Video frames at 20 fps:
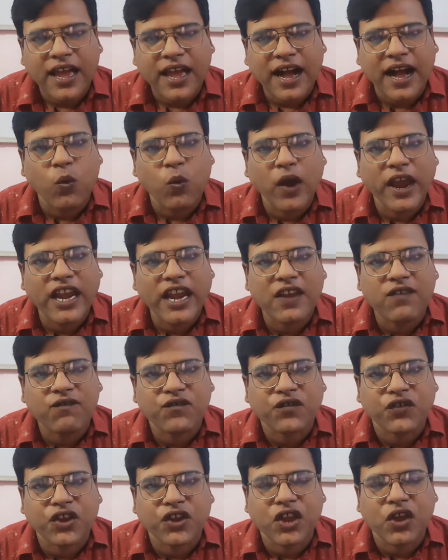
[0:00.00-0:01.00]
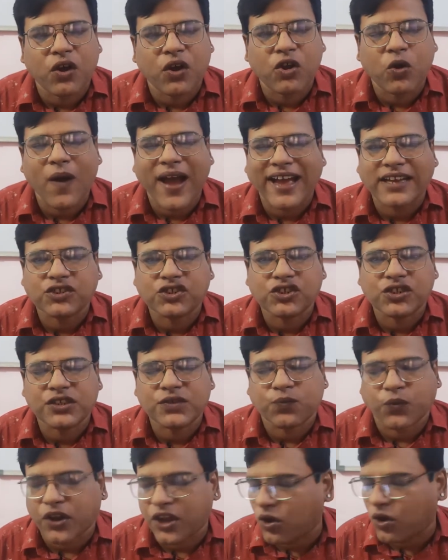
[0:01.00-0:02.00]
I'm waiting for your
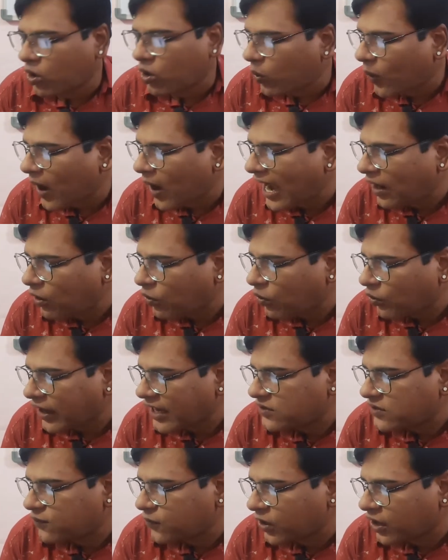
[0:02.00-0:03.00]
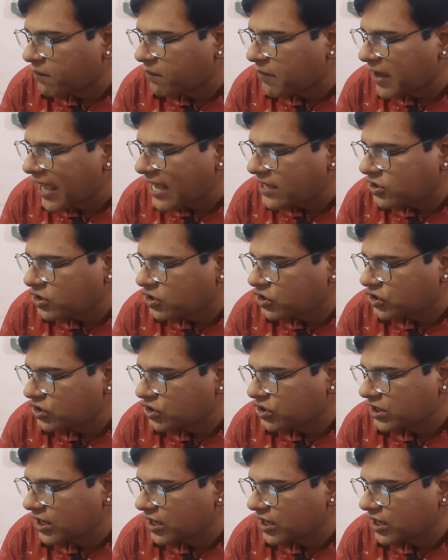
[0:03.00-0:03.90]
questions, for your queries, for your messages.